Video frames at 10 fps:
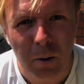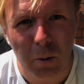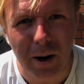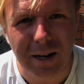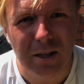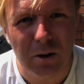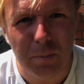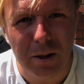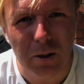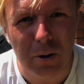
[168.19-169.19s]
We're actually going
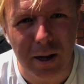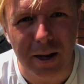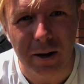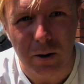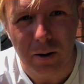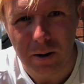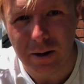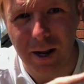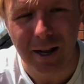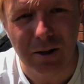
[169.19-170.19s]
to be looking in our
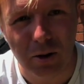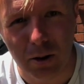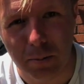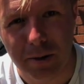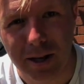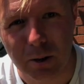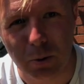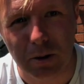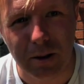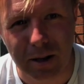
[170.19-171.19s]
tens column because that's
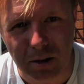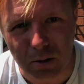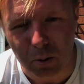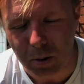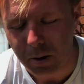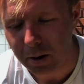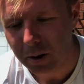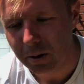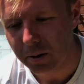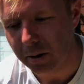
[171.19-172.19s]
what's next door
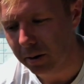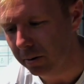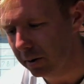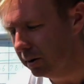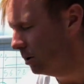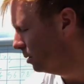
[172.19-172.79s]
to our hundreds.